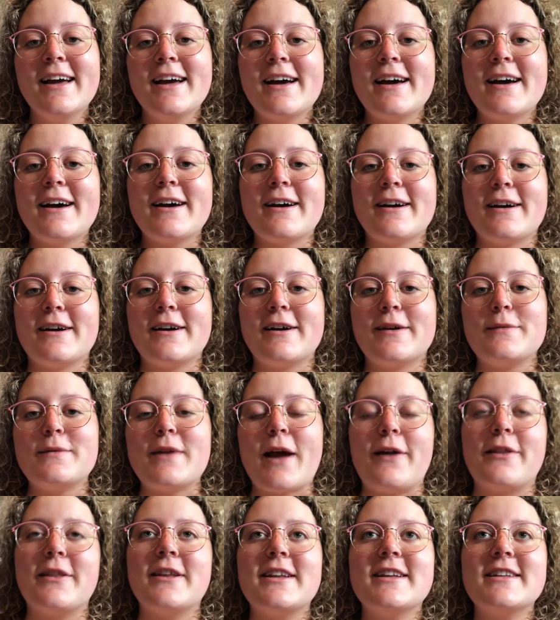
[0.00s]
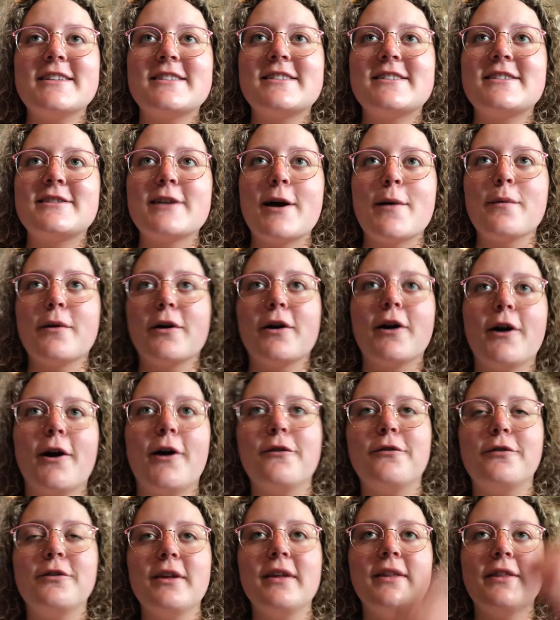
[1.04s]
Um, now that it's summer,
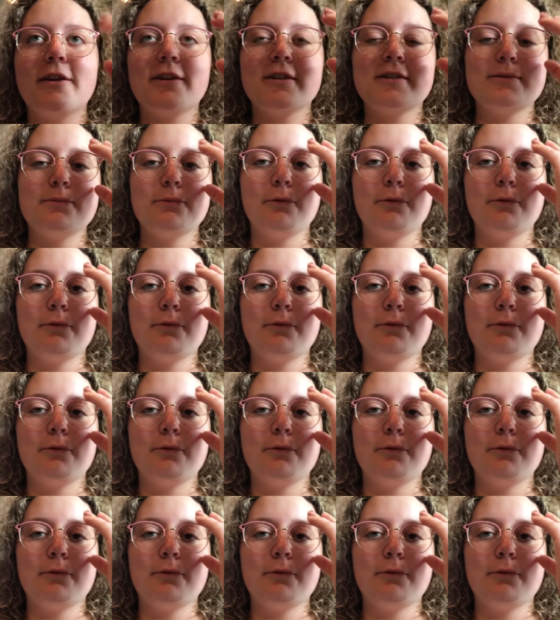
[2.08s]
hopefully there's